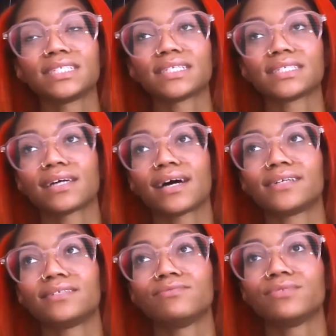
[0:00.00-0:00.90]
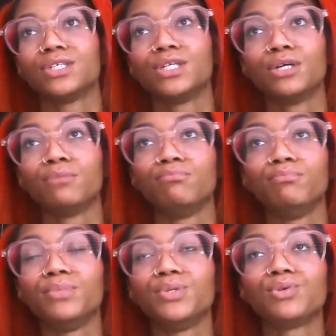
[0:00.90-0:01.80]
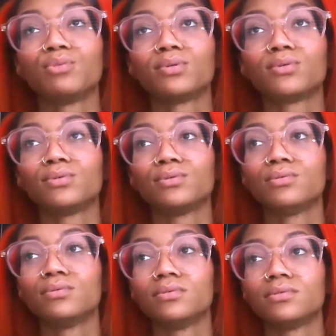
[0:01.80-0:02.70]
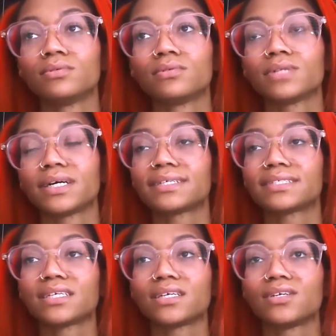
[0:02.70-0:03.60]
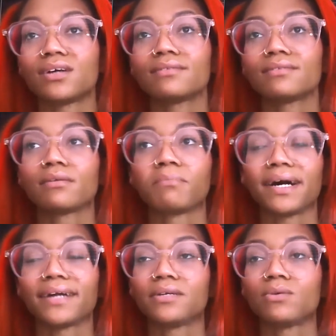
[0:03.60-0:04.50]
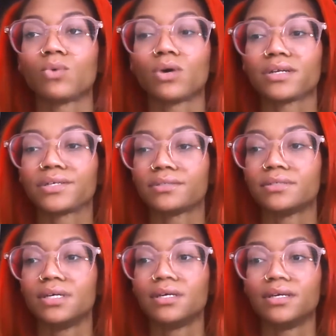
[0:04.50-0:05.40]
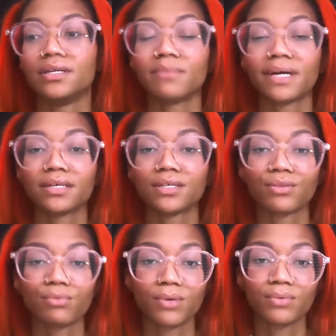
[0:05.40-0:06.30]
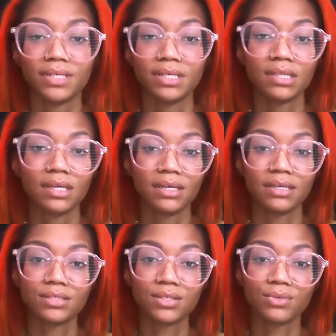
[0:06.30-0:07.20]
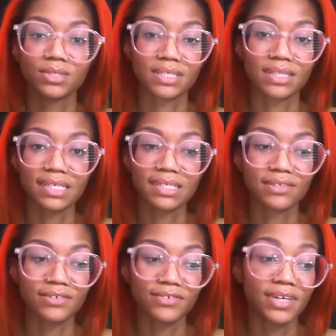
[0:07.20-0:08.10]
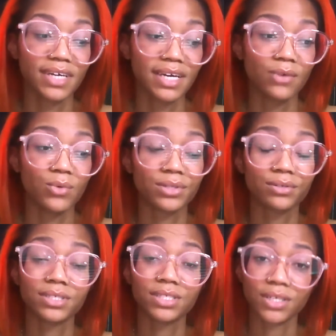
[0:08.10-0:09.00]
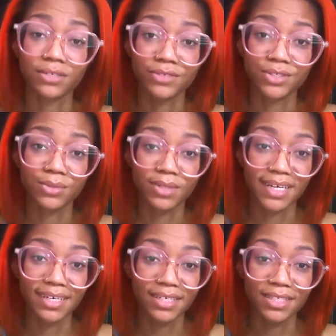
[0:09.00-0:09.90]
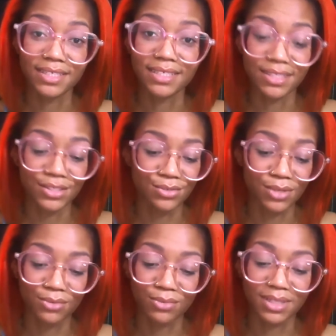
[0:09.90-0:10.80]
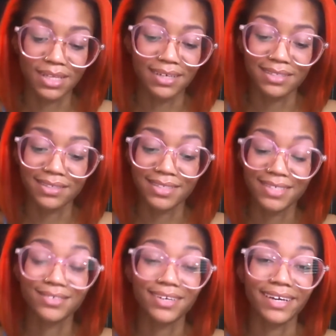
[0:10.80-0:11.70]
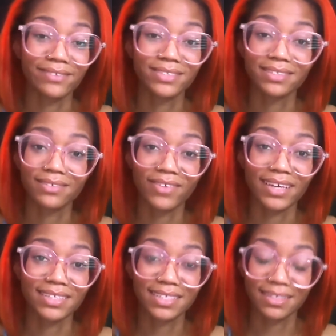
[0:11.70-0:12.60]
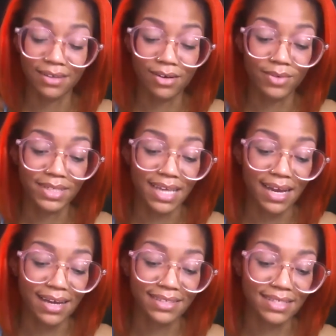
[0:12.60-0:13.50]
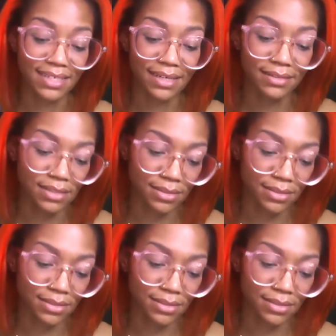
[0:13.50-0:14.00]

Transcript: that's the kind of mutable, like I said, y'all are a body of water. Anybody can throw anything into it to live. Whether it serves you or not, you don't realize until after the fact. Always hindsight.